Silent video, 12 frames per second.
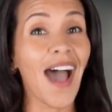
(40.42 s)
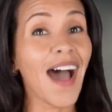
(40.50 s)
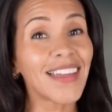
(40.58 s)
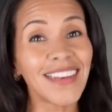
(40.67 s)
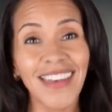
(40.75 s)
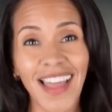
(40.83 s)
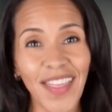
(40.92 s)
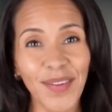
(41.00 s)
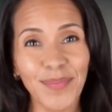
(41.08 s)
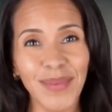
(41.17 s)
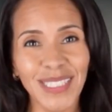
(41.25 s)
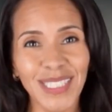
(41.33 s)
Another
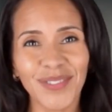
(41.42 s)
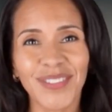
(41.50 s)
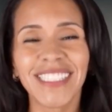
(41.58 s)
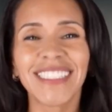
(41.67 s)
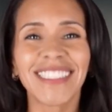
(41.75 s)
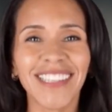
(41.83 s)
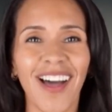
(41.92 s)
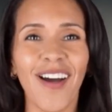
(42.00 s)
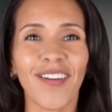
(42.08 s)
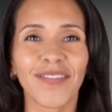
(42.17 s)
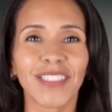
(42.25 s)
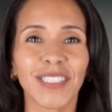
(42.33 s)
mystery
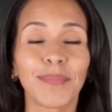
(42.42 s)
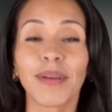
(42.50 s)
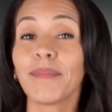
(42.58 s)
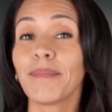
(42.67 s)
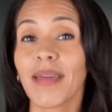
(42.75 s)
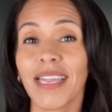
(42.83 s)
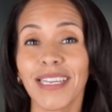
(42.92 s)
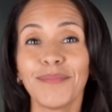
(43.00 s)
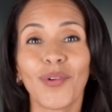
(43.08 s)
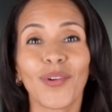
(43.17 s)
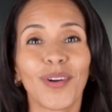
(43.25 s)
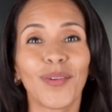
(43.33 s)
solved, but many
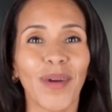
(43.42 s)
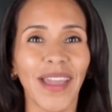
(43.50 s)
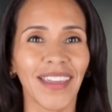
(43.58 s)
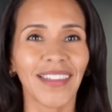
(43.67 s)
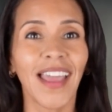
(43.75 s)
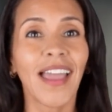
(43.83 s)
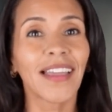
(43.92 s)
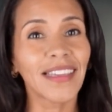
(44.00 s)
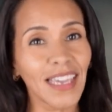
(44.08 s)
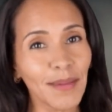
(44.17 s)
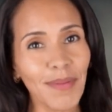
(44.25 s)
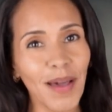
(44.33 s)
more await.
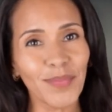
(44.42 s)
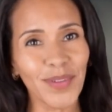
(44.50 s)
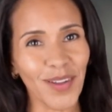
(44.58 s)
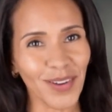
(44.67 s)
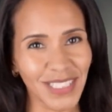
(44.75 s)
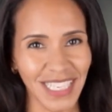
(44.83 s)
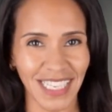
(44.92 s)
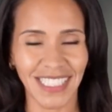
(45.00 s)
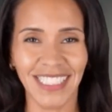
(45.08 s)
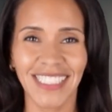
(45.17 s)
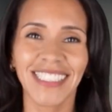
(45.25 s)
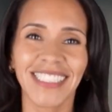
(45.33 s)
Keep up with our
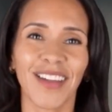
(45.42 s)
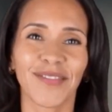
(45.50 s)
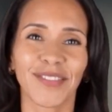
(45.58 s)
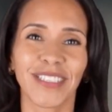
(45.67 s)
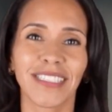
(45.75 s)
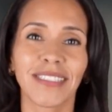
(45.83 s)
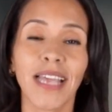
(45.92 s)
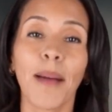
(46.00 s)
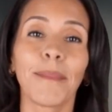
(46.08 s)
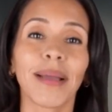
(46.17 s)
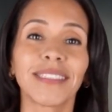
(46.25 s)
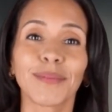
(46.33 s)
daily discoveries
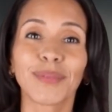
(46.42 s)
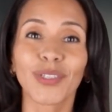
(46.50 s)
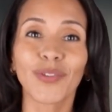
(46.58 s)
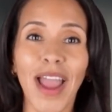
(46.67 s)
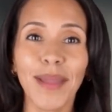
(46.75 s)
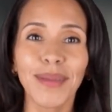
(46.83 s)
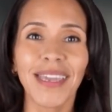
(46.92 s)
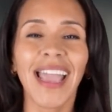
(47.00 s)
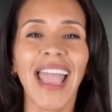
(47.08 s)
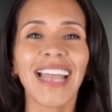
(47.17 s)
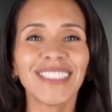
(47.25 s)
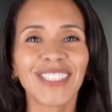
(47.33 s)
by subscribing
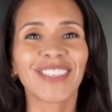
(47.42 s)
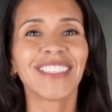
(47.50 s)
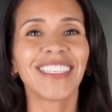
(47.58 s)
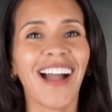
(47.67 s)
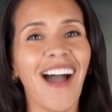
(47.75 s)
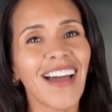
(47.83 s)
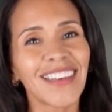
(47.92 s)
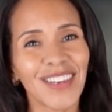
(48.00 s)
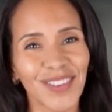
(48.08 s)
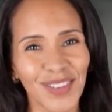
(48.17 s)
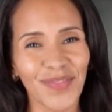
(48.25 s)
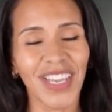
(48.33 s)
and turning on
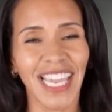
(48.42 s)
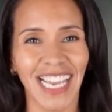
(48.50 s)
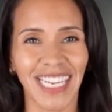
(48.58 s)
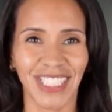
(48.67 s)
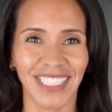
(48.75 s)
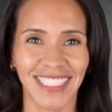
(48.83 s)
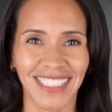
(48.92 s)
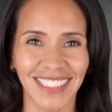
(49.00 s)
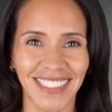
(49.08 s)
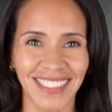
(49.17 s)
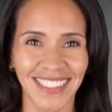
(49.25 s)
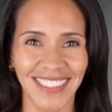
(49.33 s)

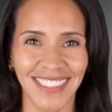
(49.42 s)
notifications.